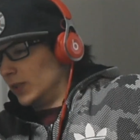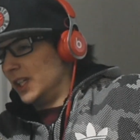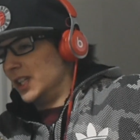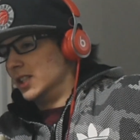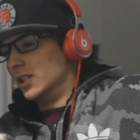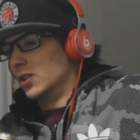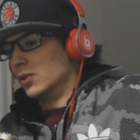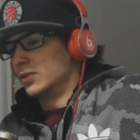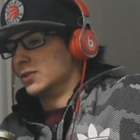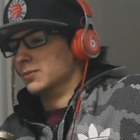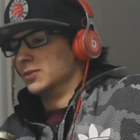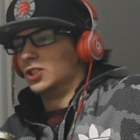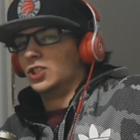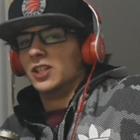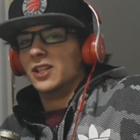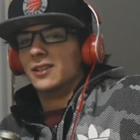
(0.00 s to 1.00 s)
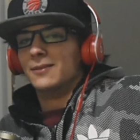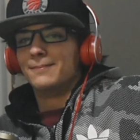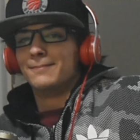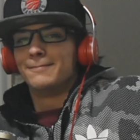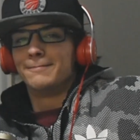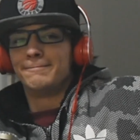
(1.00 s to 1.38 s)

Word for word: We need to know some shit.